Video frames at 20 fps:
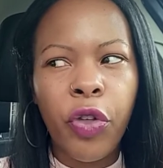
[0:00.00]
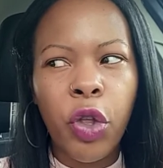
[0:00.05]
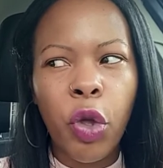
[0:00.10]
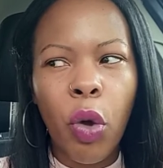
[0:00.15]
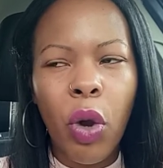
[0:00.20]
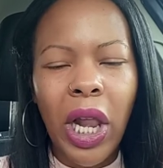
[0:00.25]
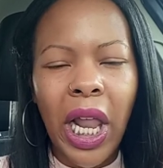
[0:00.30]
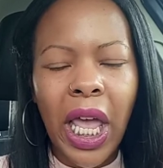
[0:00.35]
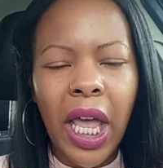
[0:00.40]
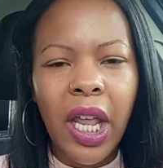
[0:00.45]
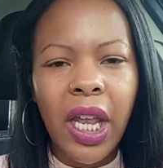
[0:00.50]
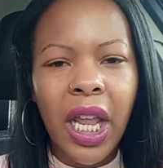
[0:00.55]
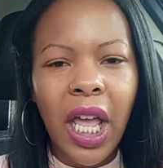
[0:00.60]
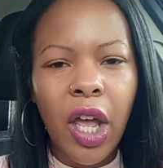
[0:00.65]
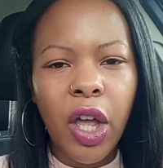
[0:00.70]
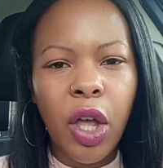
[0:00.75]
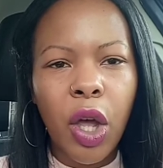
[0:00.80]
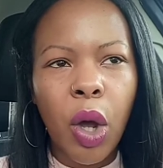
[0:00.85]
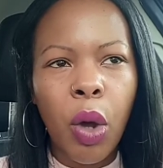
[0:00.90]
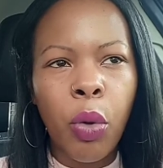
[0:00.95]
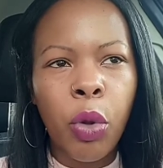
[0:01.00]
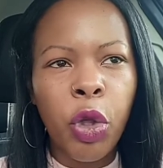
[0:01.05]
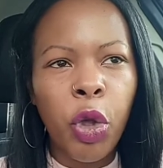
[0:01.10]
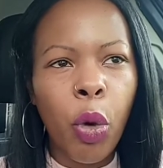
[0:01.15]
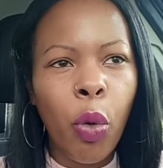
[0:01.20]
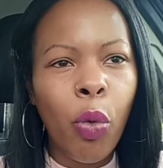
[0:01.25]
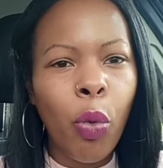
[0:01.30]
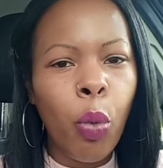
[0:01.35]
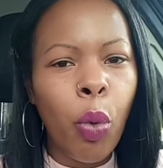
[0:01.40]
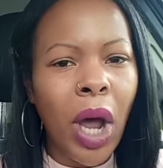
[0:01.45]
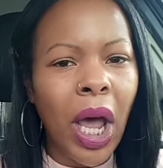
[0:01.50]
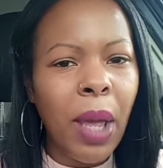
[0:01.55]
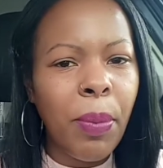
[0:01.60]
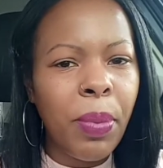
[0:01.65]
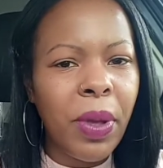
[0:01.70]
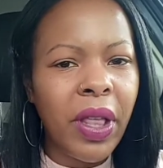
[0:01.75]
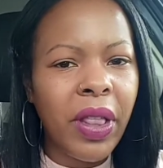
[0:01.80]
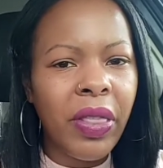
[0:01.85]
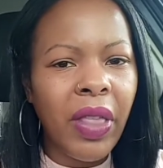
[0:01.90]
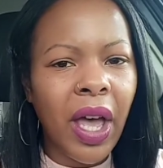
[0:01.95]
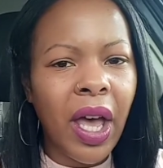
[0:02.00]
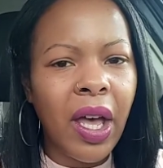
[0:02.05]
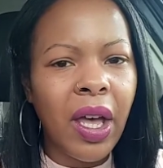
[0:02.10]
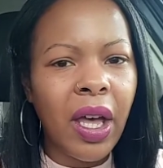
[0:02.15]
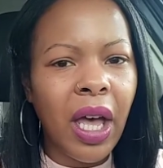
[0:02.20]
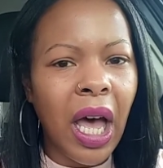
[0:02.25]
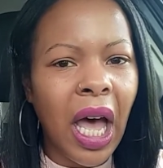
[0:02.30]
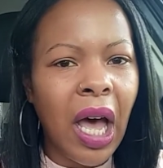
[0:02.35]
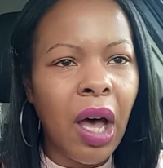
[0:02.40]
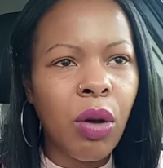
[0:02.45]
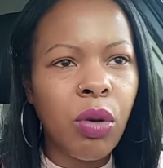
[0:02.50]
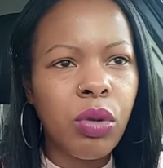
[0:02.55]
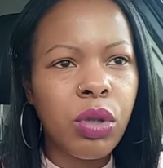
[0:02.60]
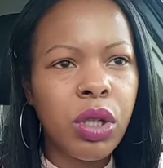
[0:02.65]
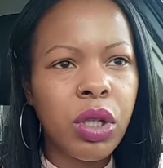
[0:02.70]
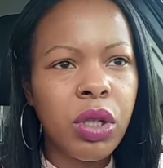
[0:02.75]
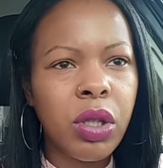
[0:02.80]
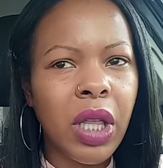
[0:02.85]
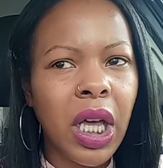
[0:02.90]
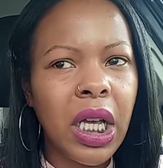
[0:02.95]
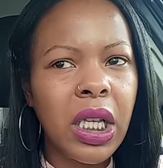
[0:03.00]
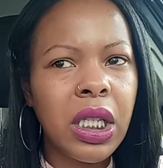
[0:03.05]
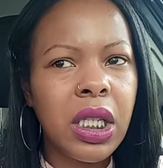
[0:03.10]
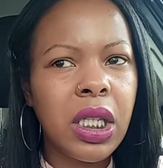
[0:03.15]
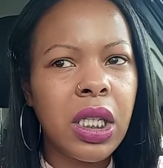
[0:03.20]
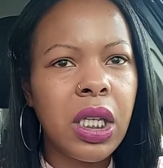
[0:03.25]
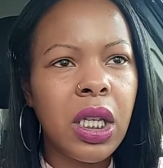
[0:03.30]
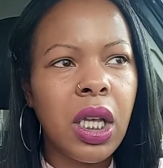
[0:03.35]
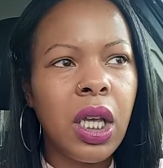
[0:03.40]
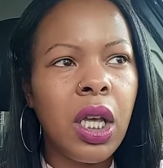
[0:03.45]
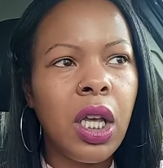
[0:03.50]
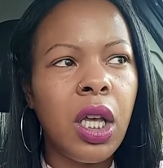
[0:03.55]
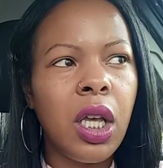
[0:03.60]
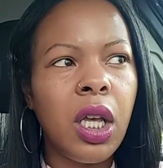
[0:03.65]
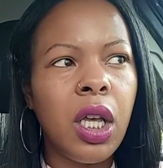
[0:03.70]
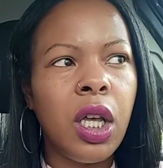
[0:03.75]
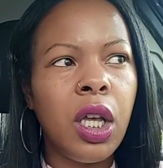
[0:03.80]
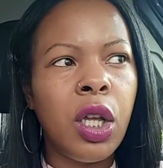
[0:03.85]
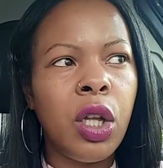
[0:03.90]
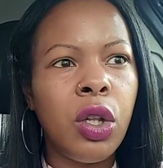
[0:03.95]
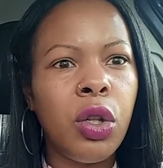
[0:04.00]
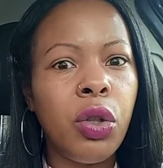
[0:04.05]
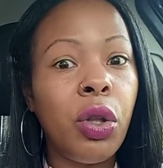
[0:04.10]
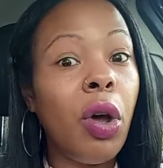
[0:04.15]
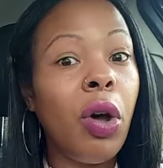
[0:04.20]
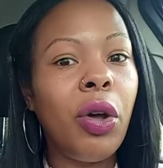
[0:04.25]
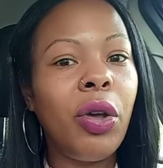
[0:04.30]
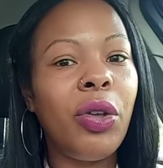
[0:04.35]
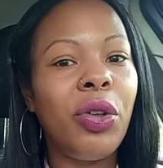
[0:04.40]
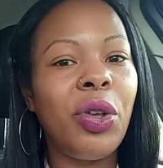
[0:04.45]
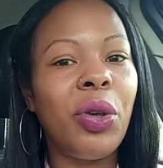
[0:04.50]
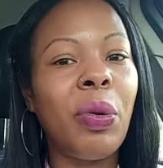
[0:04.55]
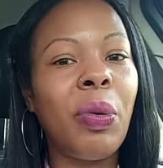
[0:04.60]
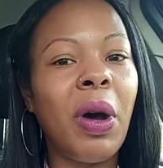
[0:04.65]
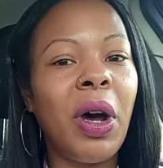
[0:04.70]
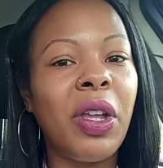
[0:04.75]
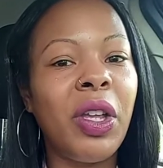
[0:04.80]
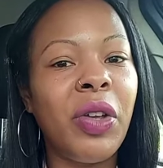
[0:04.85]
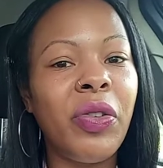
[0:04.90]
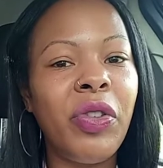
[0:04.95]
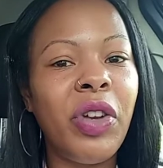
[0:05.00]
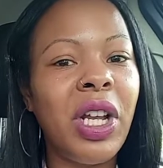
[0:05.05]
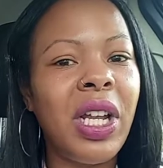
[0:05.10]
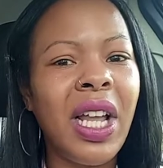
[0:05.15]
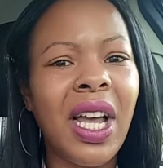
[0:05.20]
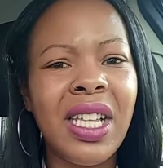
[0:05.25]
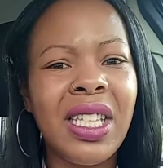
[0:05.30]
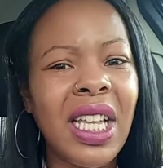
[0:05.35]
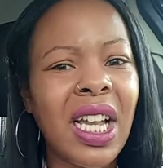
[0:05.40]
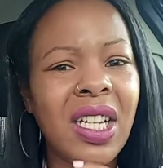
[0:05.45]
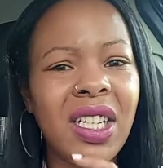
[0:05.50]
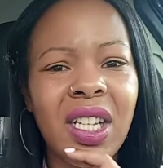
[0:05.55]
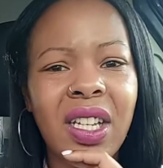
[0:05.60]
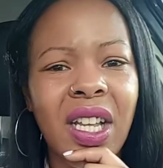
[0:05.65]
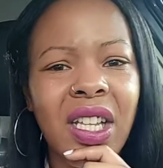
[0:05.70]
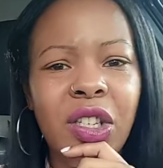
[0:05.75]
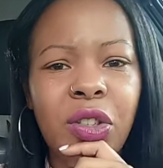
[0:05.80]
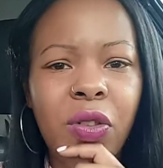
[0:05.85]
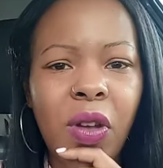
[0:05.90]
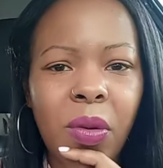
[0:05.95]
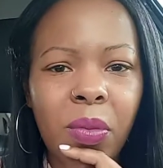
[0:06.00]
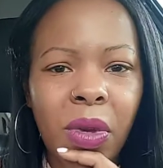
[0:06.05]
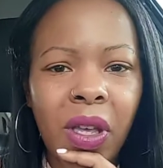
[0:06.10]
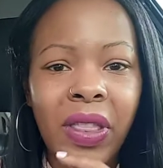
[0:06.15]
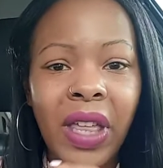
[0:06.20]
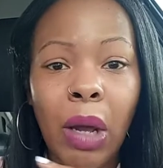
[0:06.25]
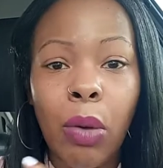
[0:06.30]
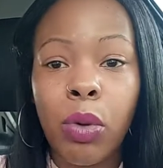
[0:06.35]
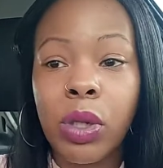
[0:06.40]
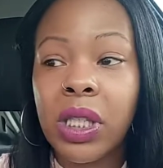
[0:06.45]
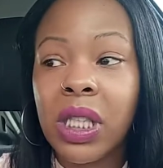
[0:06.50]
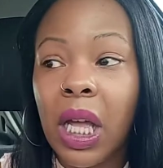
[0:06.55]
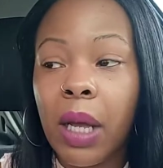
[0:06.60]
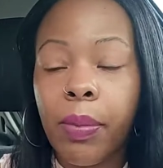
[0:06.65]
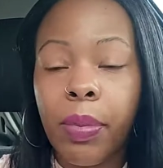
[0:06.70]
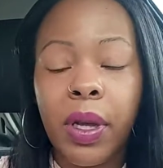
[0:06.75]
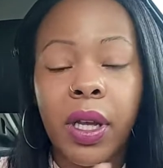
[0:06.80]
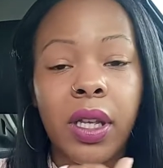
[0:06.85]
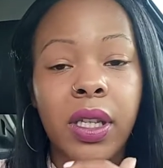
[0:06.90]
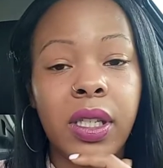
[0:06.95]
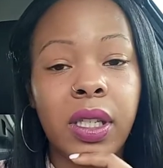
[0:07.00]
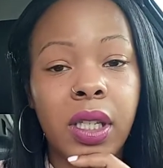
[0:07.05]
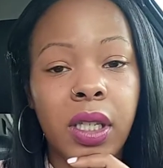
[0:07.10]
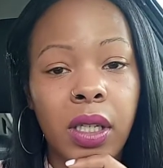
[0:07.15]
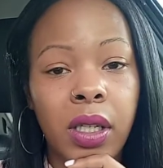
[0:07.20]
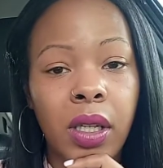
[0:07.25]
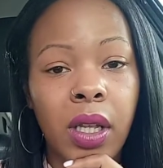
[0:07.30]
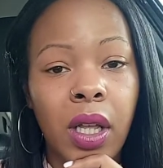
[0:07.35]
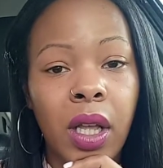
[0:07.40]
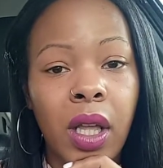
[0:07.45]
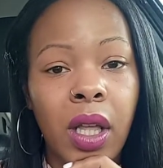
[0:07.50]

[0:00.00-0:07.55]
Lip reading: you're letting that go. You're wiping that out. That's not who you are. You realize, actually, that's not me. That was that person.